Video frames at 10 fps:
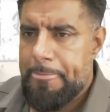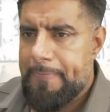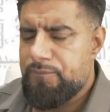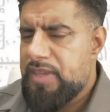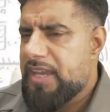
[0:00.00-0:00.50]

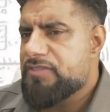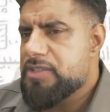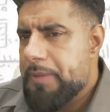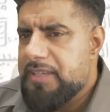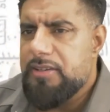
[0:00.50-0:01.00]
They have
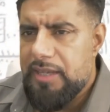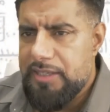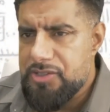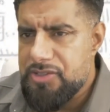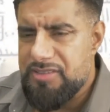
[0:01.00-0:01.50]

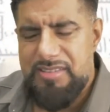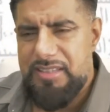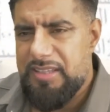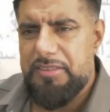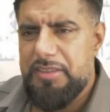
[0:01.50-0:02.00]
speculations
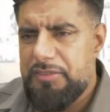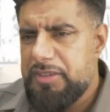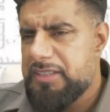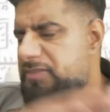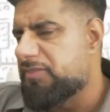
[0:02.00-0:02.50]
and their
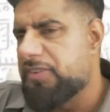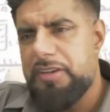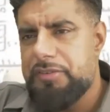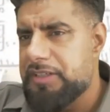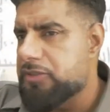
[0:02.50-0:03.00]
theories
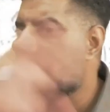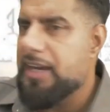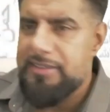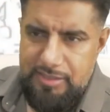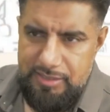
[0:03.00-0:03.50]
vary
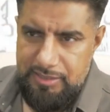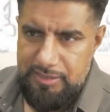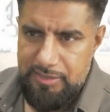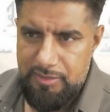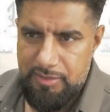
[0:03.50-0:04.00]

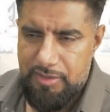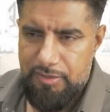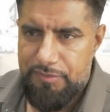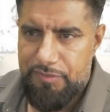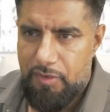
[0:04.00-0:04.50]
drastically
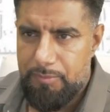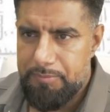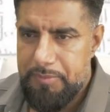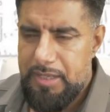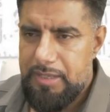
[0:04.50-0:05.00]

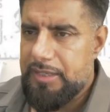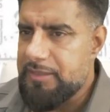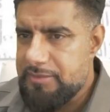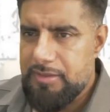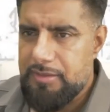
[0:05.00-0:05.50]
from
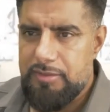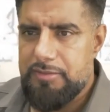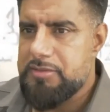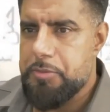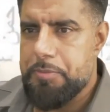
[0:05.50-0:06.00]

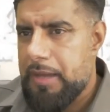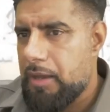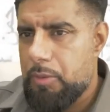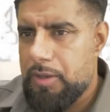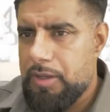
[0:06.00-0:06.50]
insults to
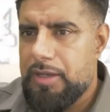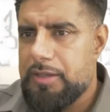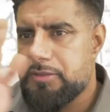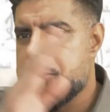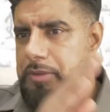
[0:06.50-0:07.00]

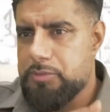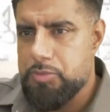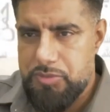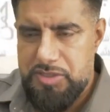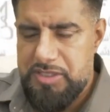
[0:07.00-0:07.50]
power to his
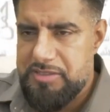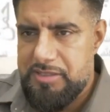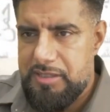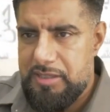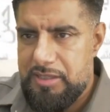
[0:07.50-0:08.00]

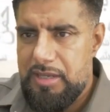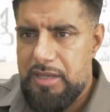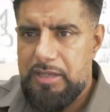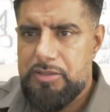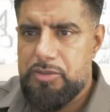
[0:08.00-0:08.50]
sister
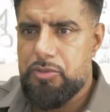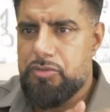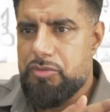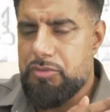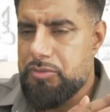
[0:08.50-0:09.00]
to